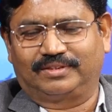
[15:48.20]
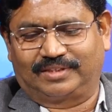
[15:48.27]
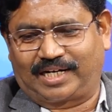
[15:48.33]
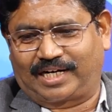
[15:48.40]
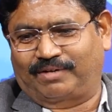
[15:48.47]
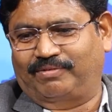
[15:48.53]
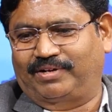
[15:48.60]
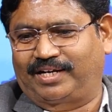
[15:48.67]

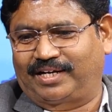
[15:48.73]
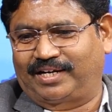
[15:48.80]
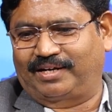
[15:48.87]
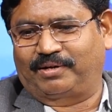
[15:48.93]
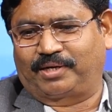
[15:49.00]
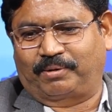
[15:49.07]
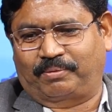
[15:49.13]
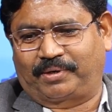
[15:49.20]
that will
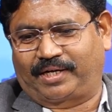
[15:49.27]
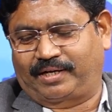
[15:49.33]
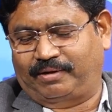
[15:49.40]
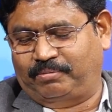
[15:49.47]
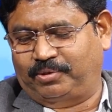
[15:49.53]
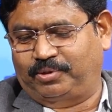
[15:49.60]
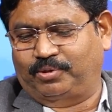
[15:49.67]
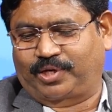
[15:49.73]
repeat.
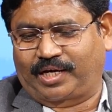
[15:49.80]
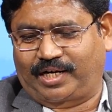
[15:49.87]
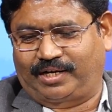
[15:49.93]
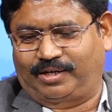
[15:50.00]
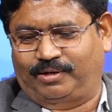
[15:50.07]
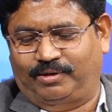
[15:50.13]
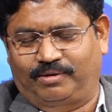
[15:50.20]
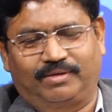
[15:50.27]
You
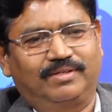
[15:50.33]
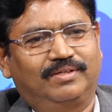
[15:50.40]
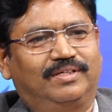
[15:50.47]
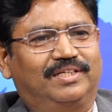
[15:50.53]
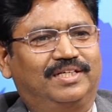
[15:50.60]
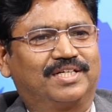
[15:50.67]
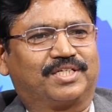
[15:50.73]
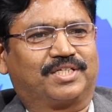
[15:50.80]
can
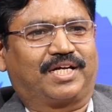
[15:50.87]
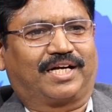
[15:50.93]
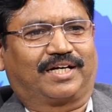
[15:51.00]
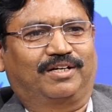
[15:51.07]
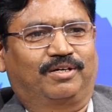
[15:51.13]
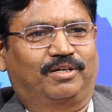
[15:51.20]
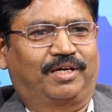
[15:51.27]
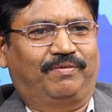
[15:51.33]
instruct
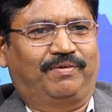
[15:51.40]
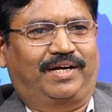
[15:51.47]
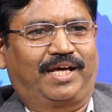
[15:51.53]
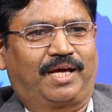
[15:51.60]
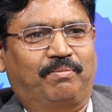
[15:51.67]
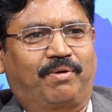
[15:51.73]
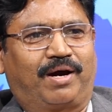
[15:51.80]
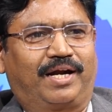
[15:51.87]
every
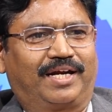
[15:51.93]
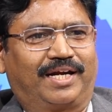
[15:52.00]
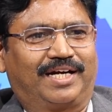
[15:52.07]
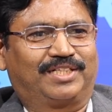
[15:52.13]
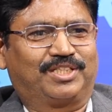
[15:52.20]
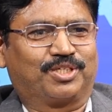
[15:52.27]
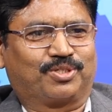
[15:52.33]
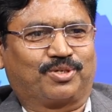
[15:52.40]
day morning
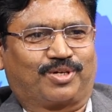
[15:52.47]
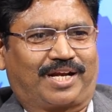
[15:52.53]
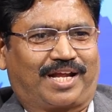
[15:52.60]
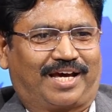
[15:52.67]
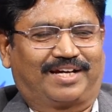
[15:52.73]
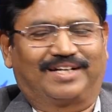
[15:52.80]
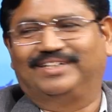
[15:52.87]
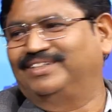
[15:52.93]
at 6
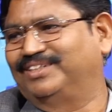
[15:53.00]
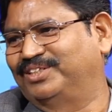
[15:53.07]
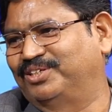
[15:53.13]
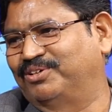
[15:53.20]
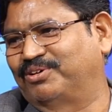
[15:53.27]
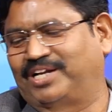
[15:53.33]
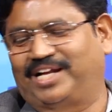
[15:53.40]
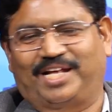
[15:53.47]
o'clock.
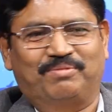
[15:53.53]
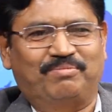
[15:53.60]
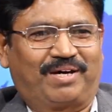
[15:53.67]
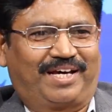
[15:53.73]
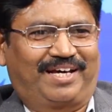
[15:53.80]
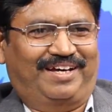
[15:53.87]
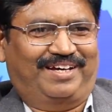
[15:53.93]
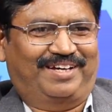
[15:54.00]
You clean
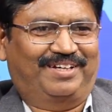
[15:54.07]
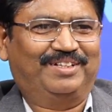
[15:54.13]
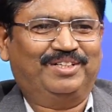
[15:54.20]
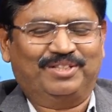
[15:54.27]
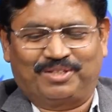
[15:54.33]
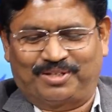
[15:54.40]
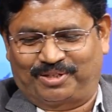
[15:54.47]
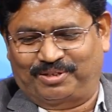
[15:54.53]
my
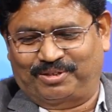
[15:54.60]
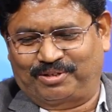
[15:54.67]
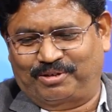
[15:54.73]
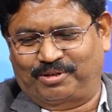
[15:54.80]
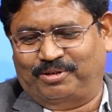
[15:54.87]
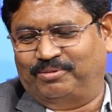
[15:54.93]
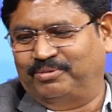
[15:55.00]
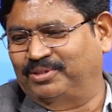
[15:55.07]

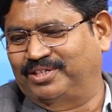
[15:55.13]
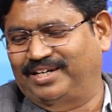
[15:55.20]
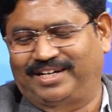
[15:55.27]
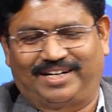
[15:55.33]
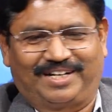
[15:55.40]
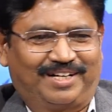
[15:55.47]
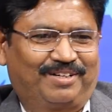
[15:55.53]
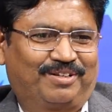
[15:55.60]
room. It
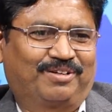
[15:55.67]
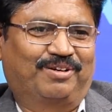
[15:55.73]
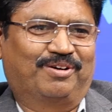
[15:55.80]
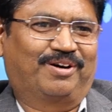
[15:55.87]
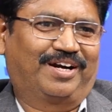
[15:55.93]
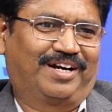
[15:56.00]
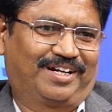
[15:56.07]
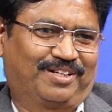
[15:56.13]
will
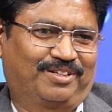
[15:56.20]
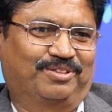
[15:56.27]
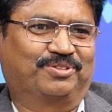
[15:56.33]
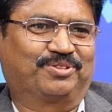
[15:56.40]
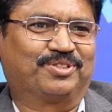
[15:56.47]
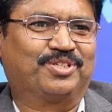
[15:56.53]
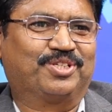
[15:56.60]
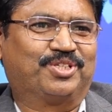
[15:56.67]
go and
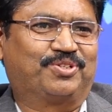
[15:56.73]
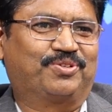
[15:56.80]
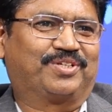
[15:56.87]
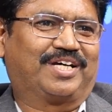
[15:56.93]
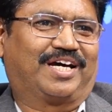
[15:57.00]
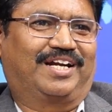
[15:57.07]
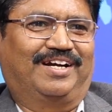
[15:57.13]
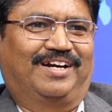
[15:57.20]
you
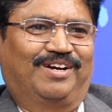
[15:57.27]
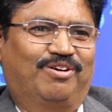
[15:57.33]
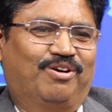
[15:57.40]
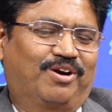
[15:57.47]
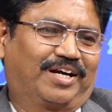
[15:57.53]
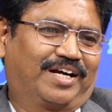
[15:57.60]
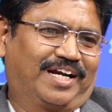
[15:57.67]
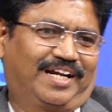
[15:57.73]
switch on. It will go
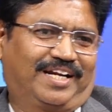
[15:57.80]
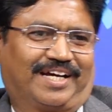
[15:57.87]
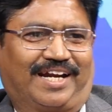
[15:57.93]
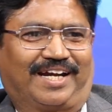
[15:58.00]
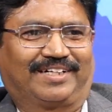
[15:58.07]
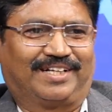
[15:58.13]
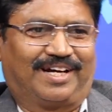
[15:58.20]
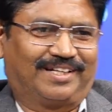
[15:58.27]
and clean,
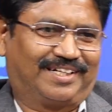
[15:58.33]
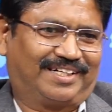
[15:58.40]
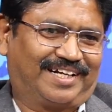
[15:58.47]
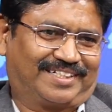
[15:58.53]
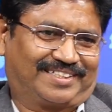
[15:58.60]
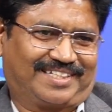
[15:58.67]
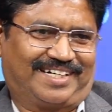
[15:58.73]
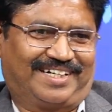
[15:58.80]
collect all the
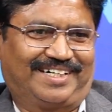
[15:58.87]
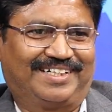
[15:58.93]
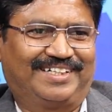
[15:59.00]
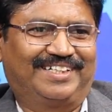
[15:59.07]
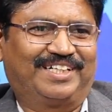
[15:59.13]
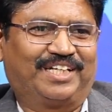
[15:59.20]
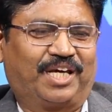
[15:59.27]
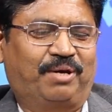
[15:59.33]
dust and
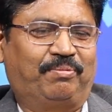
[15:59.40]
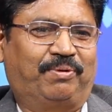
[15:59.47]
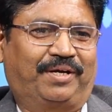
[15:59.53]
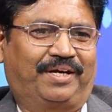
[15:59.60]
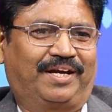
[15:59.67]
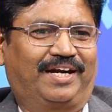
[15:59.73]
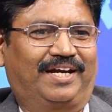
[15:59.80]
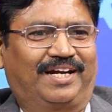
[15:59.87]
keep
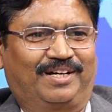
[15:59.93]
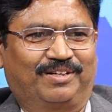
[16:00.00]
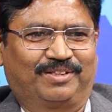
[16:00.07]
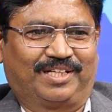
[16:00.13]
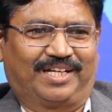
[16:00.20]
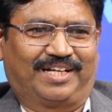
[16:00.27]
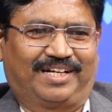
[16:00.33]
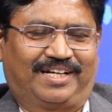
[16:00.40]
it, and
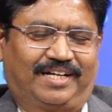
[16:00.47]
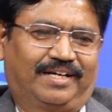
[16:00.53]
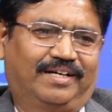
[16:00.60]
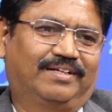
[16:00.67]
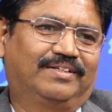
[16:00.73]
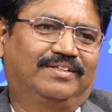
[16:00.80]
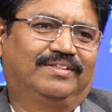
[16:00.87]
then.